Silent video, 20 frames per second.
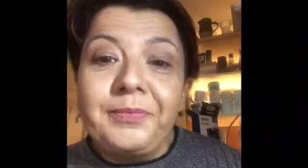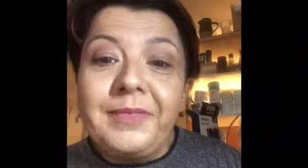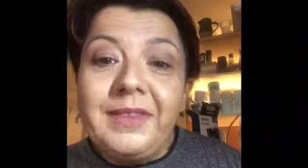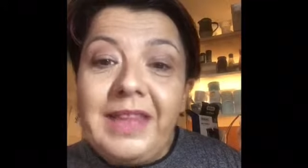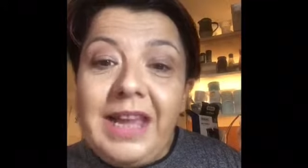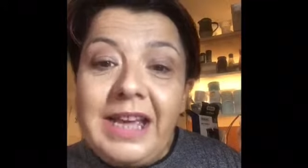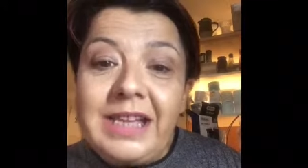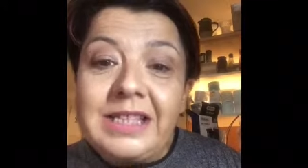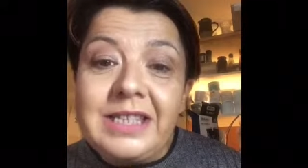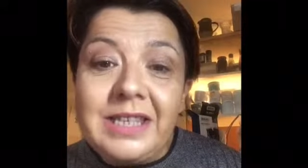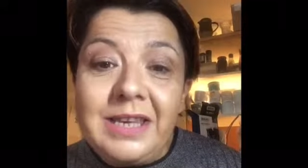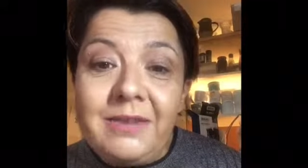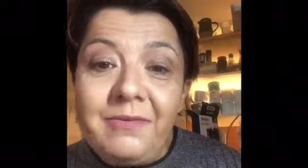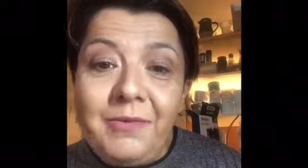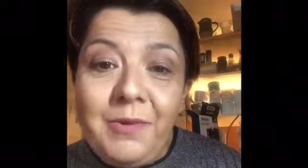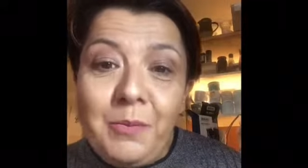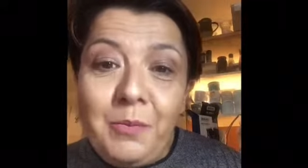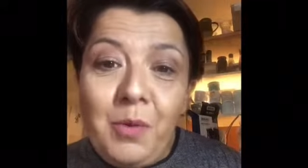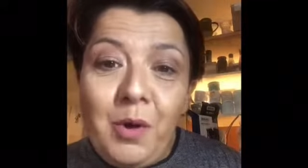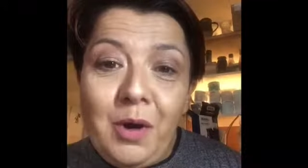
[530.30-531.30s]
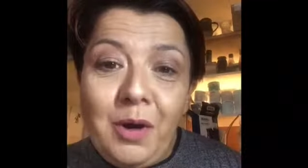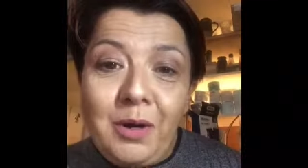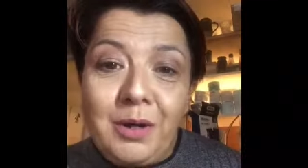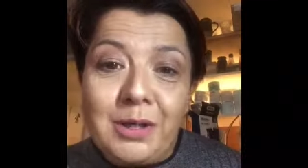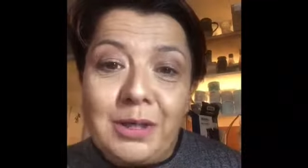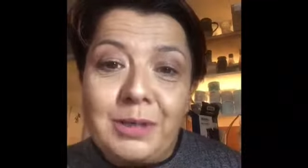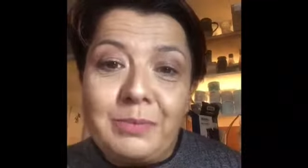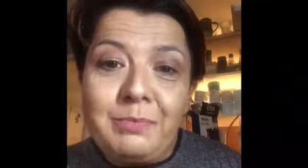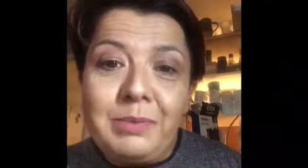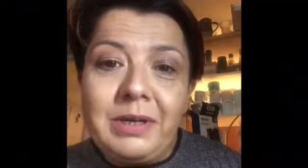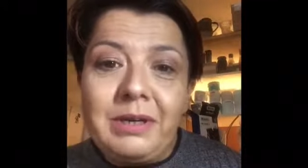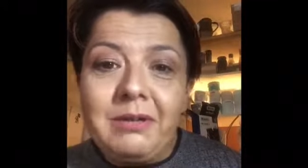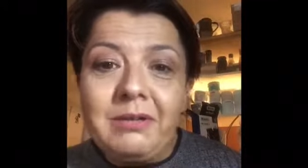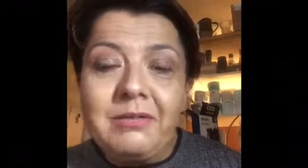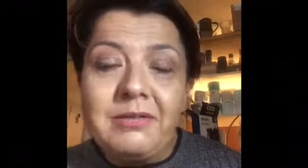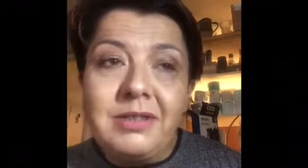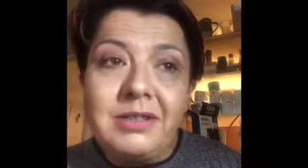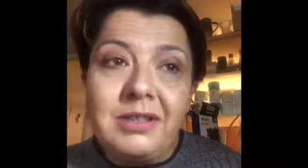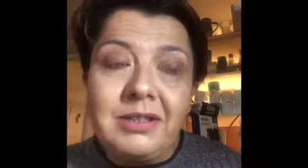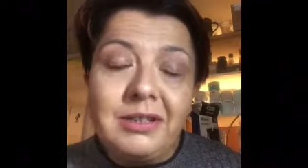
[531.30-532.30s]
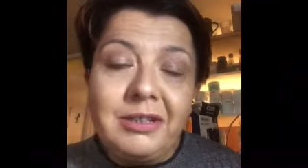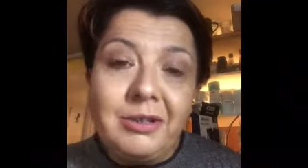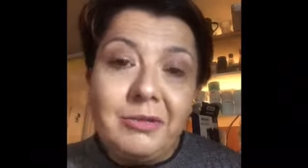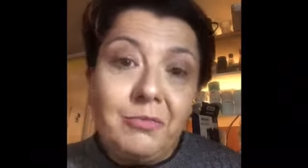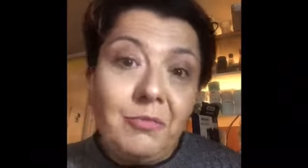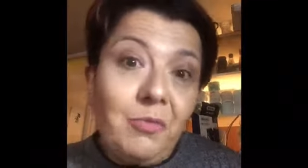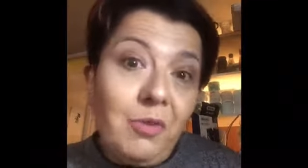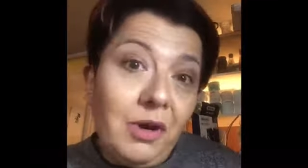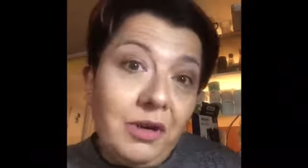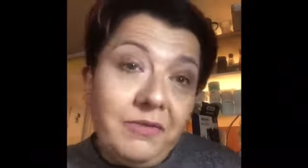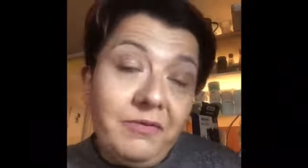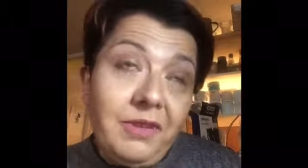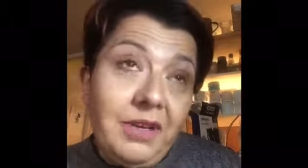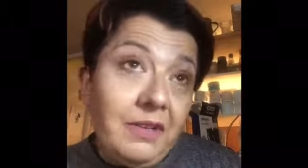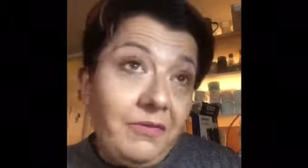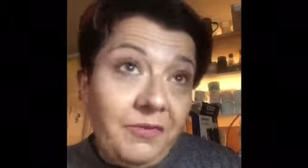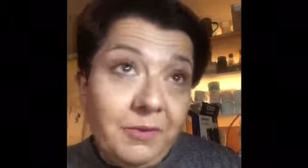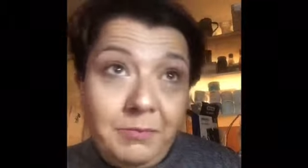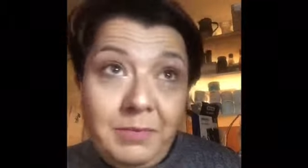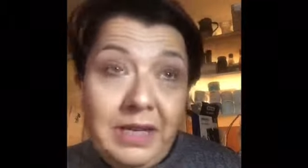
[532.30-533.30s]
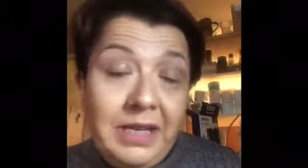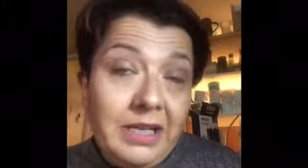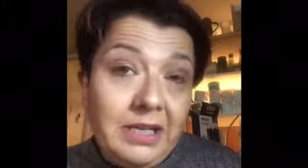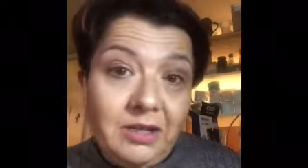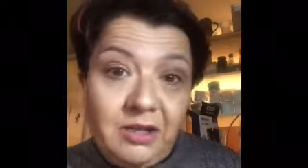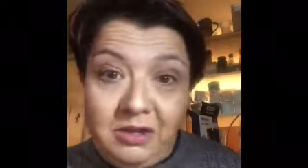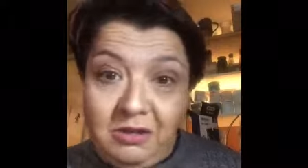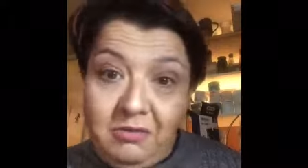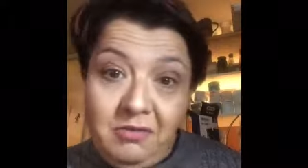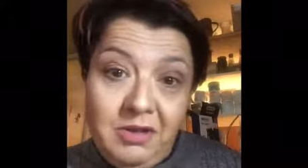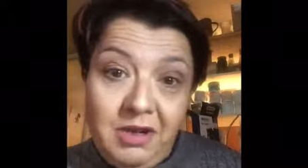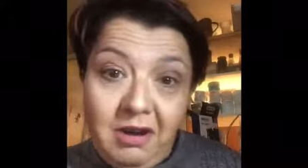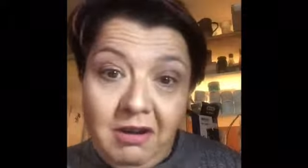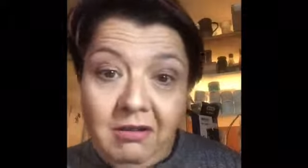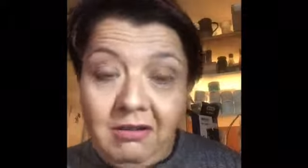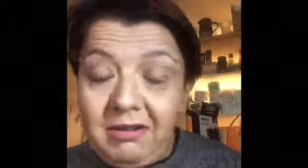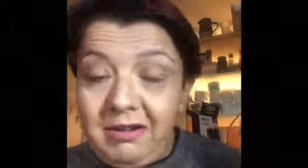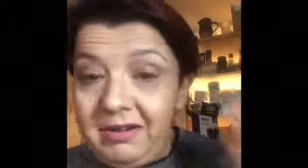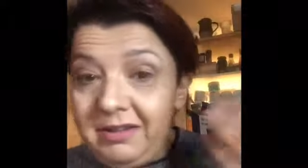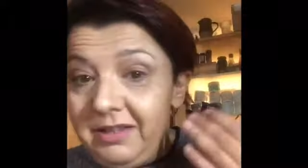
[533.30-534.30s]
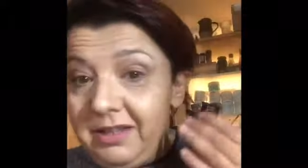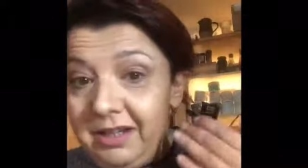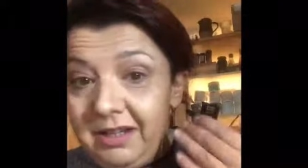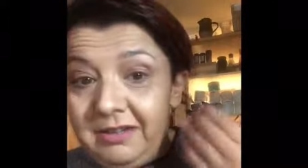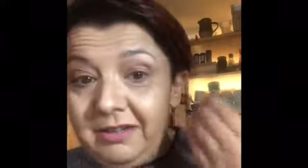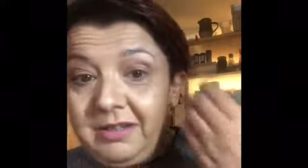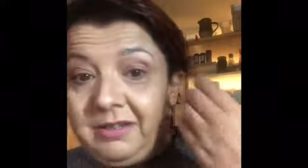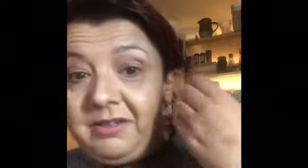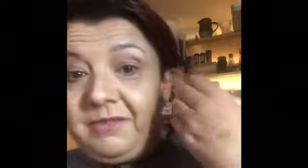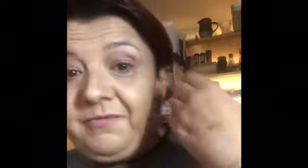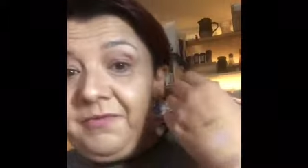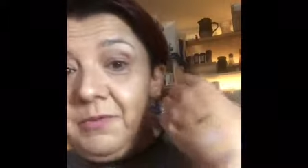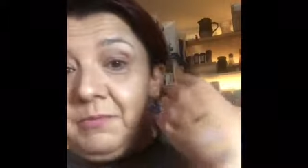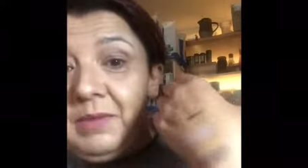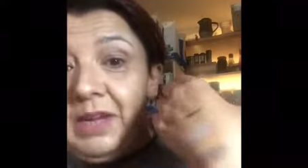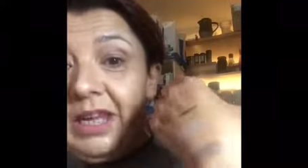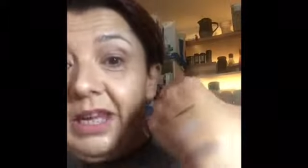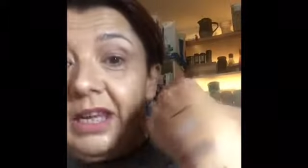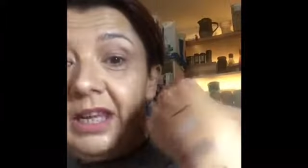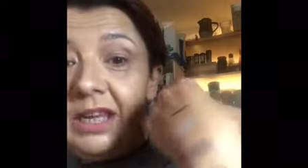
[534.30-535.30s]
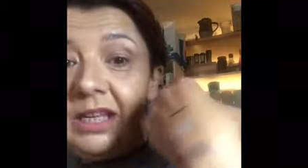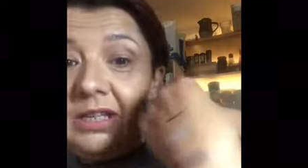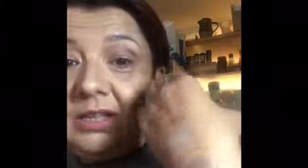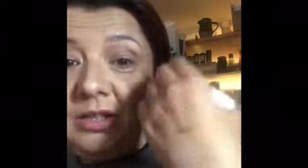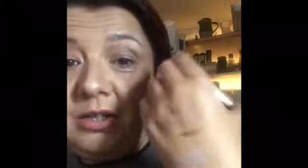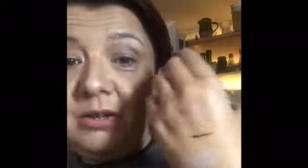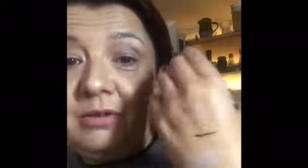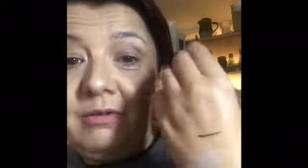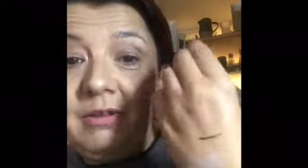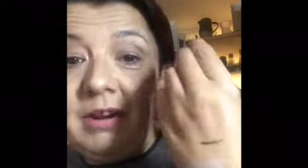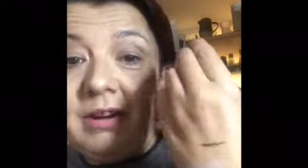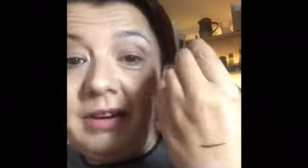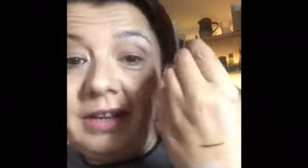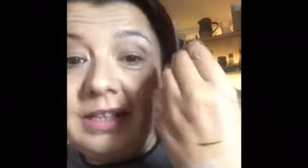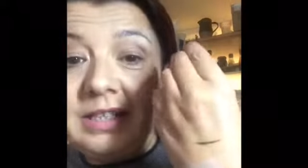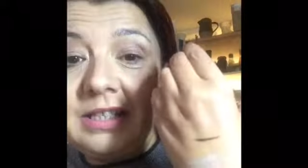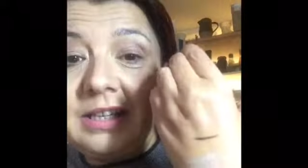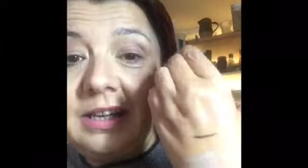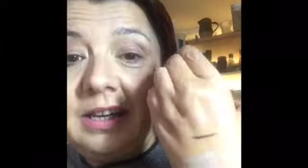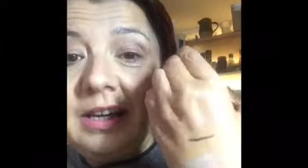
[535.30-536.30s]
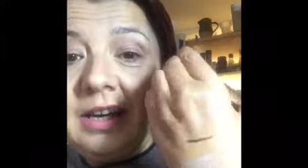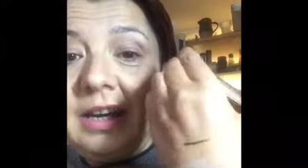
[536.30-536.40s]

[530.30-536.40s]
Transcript: Let's see if it works because one for me is too dark and the other for me is too light.